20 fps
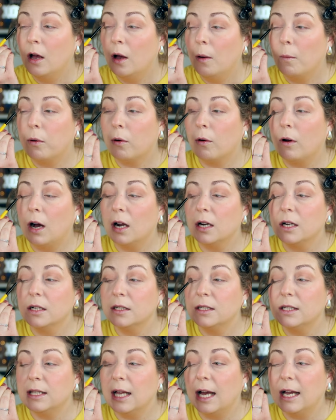
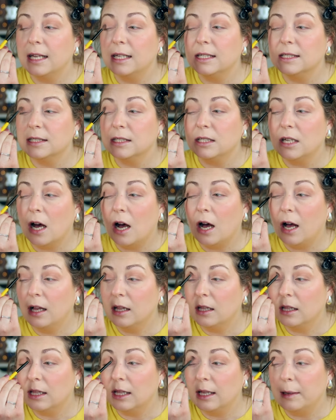product that is not
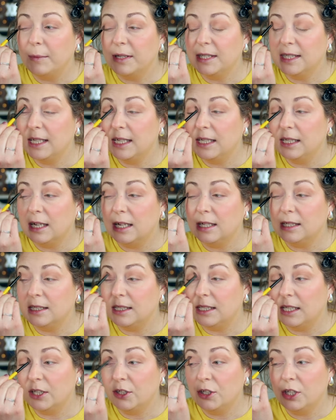limited
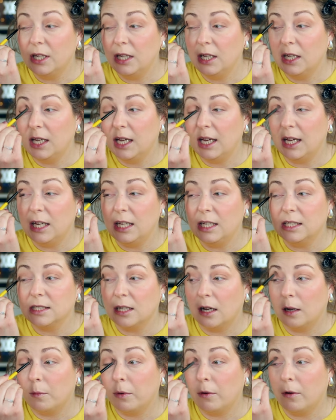edition. It is
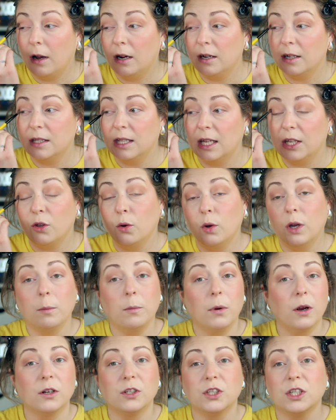on product that you can
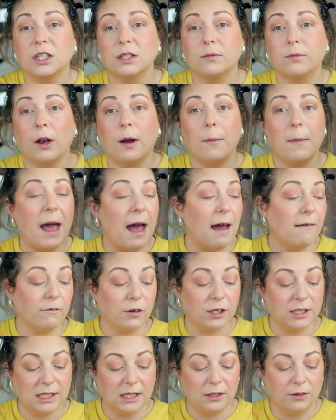purchase from
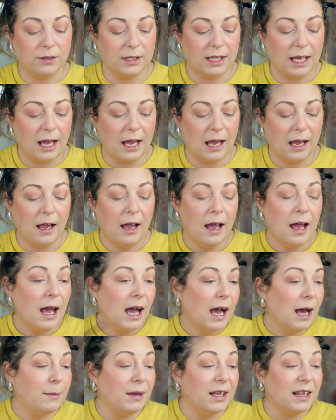every single day.
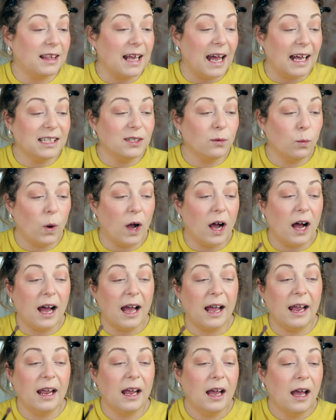I mean, that's
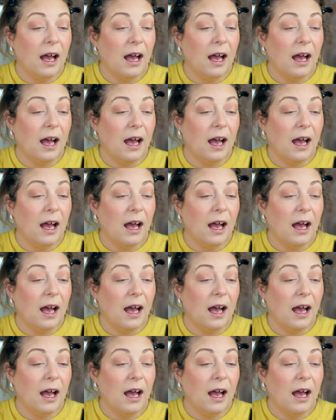why